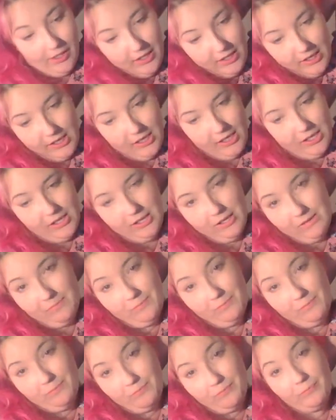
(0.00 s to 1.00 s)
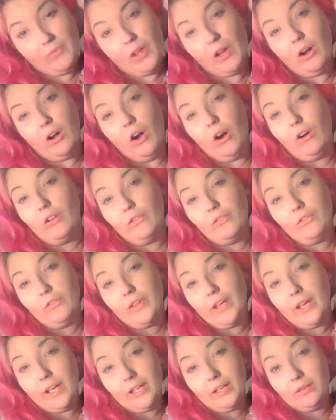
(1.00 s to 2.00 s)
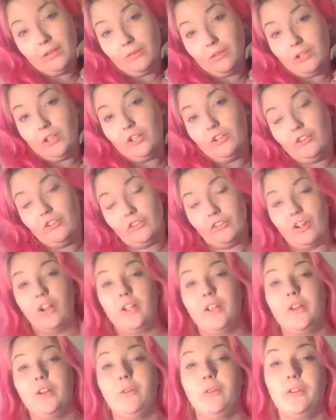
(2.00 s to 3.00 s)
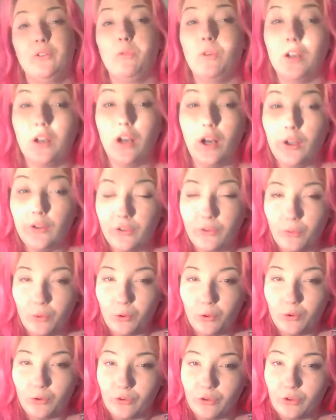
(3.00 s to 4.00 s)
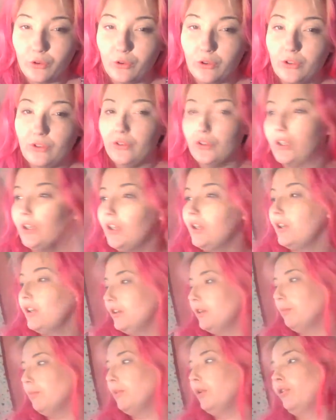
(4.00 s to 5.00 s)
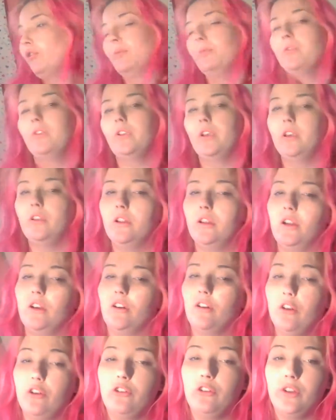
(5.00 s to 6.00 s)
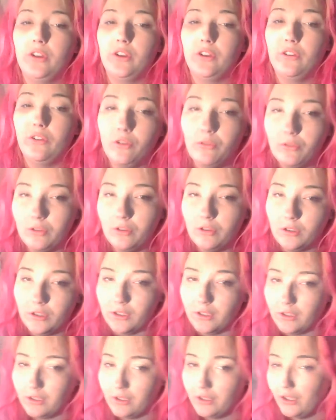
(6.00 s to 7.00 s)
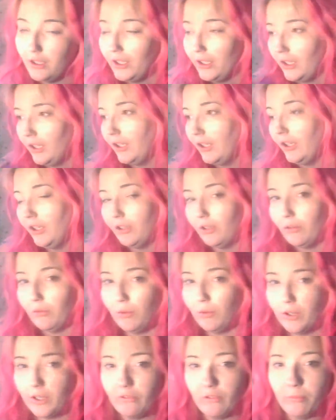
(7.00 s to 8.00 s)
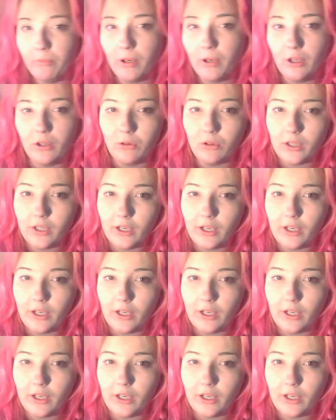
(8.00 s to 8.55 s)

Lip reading: And all of that religious arguing is what causes wars, dude. You see the Muslims killing Christians over in whatever part of the world,